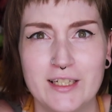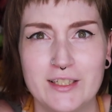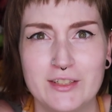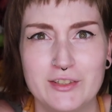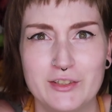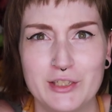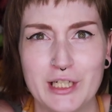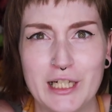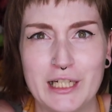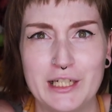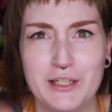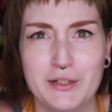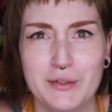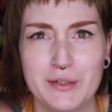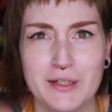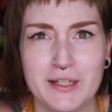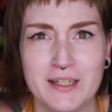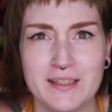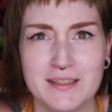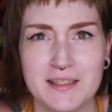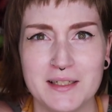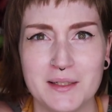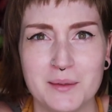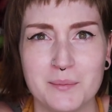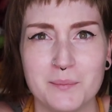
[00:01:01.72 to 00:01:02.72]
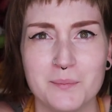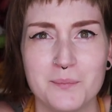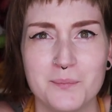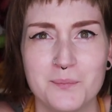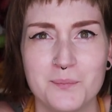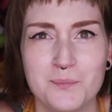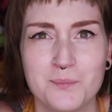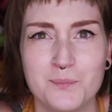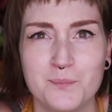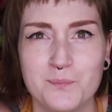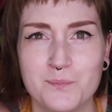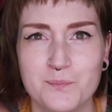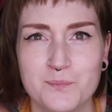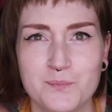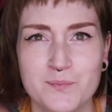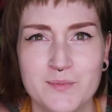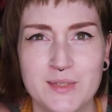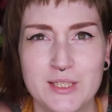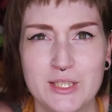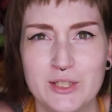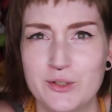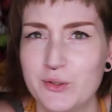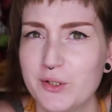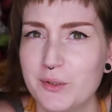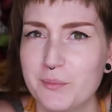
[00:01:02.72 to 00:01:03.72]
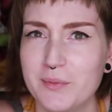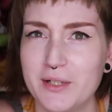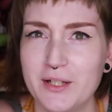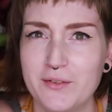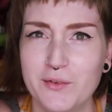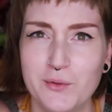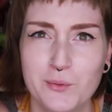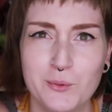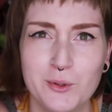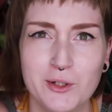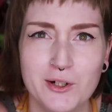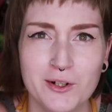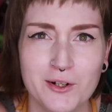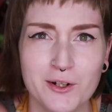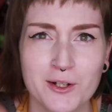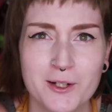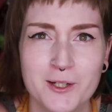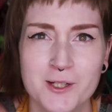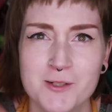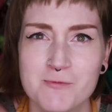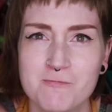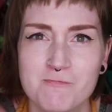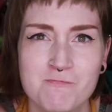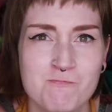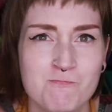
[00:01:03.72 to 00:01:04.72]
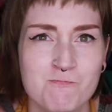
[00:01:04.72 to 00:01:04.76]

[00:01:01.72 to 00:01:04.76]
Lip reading: Straighten you guys up. You don't want to be on the wonk.